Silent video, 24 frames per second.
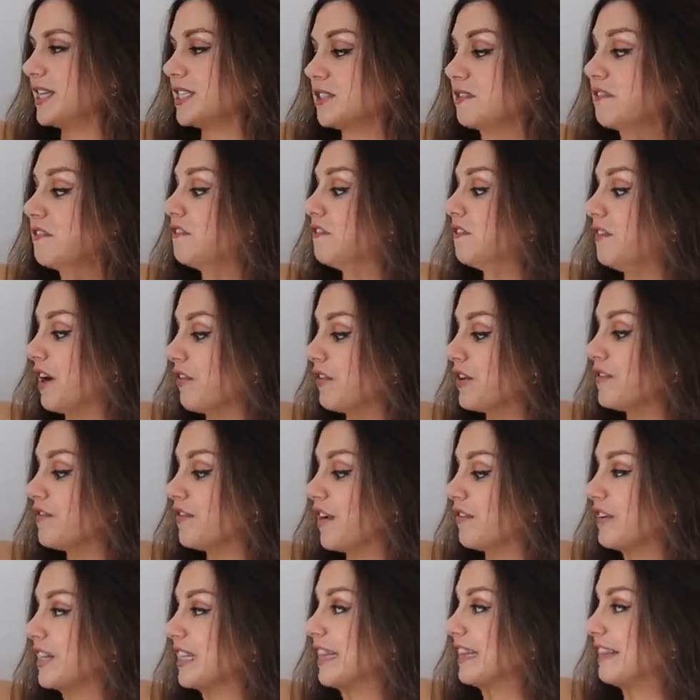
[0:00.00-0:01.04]
It's very,
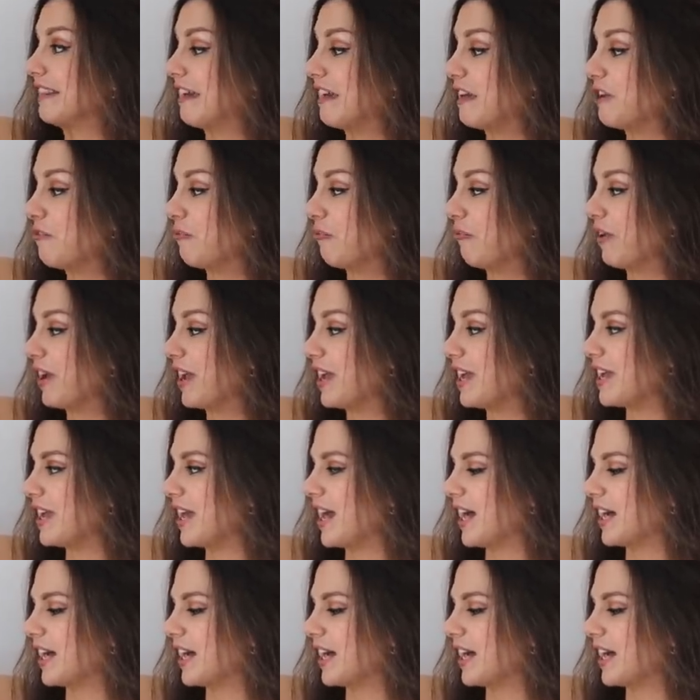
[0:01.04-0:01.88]
very lightweight,